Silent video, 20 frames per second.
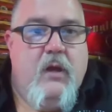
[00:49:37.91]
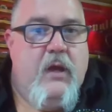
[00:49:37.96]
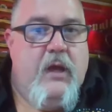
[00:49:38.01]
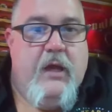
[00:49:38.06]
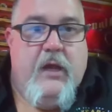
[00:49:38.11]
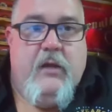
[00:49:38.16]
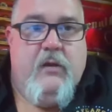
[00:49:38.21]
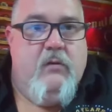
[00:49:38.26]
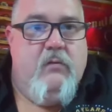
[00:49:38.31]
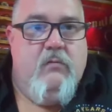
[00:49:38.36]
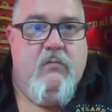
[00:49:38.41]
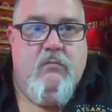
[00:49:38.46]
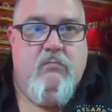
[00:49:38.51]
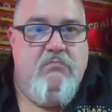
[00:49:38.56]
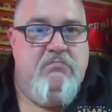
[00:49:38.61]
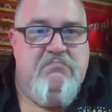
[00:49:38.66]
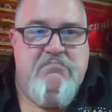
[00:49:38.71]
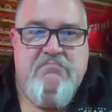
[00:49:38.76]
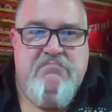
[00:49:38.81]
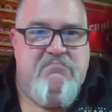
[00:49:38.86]
in
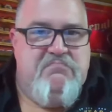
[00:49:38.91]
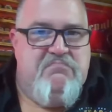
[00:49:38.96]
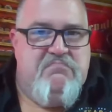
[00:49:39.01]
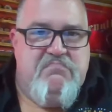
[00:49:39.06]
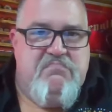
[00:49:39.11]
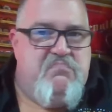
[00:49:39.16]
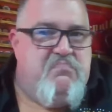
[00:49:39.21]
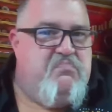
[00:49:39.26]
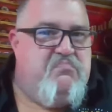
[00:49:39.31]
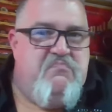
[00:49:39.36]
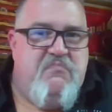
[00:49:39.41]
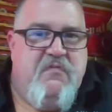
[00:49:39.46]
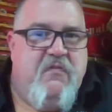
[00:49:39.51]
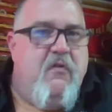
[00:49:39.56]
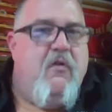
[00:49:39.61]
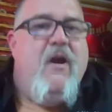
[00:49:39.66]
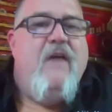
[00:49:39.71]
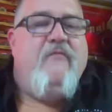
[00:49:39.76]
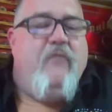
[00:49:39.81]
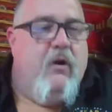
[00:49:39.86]

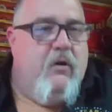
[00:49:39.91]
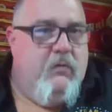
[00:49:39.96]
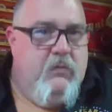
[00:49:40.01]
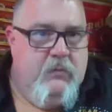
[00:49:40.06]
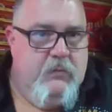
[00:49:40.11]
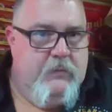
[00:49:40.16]
forever.